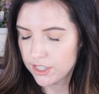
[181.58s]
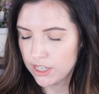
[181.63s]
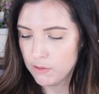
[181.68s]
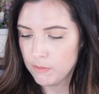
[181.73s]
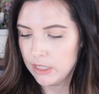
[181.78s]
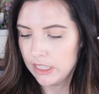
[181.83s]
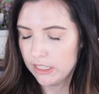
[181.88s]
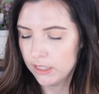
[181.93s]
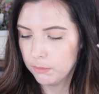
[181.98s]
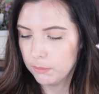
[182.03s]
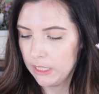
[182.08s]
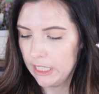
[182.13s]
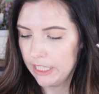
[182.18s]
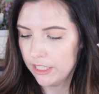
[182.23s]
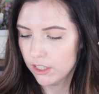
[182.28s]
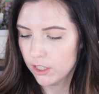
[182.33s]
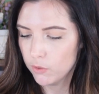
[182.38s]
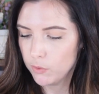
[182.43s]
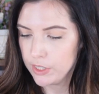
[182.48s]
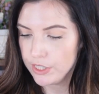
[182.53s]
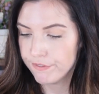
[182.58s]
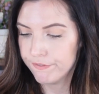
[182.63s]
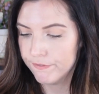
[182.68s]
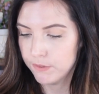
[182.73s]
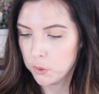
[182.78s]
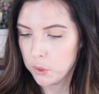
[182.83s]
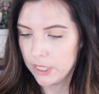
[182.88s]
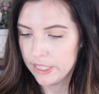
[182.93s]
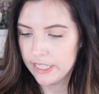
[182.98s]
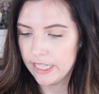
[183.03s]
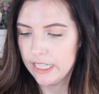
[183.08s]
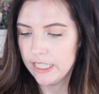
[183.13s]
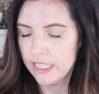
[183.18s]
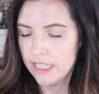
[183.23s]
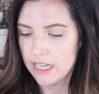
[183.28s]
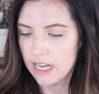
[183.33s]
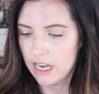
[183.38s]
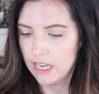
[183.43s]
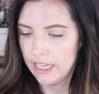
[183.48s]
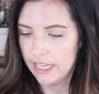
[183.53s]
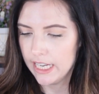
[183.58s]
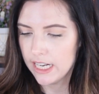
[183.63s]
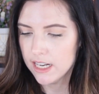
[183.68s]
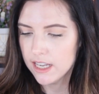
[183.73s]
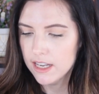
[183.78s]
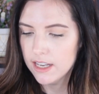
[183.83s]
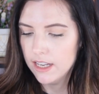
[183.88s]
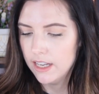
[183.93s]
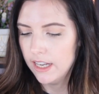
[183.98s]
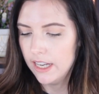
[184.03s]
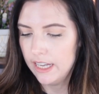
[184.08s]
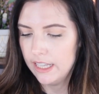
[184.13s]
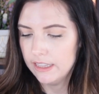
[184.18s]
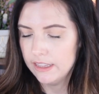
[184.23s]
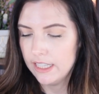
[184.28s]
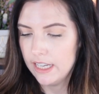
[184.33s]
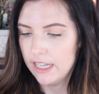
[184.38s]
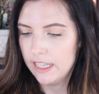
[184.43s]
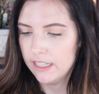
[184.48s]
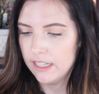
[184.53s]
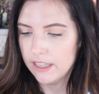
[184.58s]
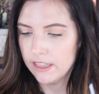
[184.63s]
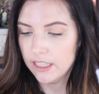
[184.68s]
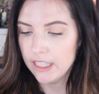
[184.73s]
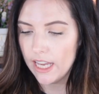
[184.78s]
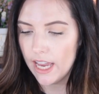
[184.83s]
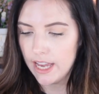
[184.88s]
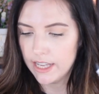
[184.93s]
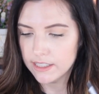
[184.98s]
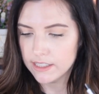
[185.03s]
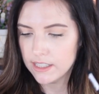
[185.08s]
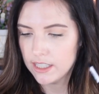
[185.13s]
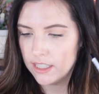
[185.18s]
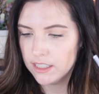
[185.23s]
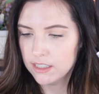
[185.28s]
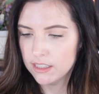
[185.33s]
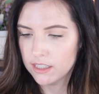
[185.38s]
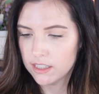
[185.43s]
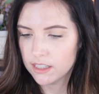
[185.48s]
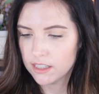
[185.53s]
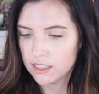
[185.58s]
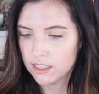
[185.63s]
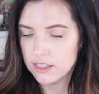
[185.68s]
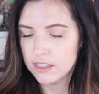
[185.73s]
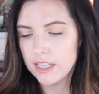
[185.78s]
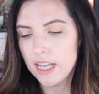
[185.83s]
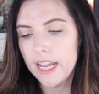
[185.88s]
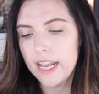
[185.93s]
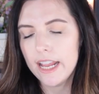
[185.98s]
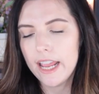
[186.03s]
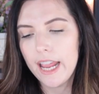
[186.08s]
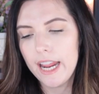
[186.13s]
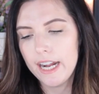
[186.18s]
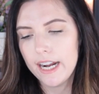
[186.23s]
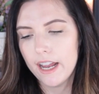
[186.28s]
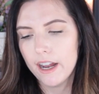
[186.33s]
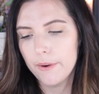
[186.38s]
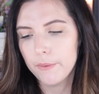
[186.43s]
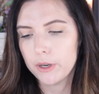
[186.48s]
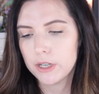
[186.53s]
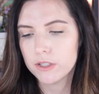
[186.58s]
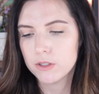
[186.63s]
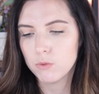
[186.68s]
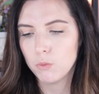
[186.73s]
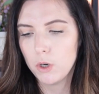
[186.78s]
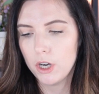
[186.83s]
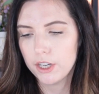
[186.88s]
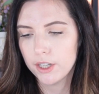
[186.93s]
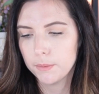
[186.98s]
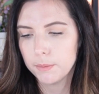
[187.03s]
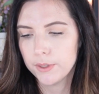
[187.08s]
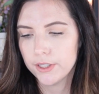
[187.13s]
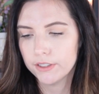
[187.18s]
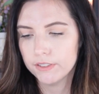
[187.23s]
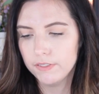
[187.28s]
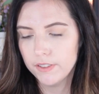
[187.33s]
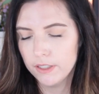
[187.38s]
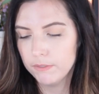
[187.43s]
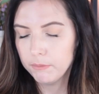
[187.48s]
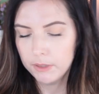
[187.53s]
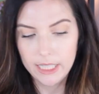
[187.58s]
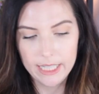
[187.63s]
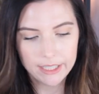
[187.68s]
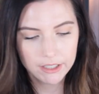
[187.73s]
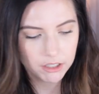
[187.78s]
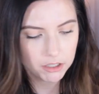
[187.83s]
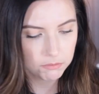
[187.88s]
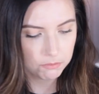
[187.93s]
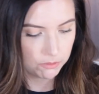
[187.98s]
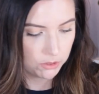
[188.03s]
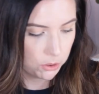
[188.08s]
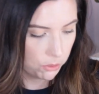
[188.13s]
Statement Lip Liner was $4.99. And then the Essence Stay 8 Hours Waterproof Lip Liner,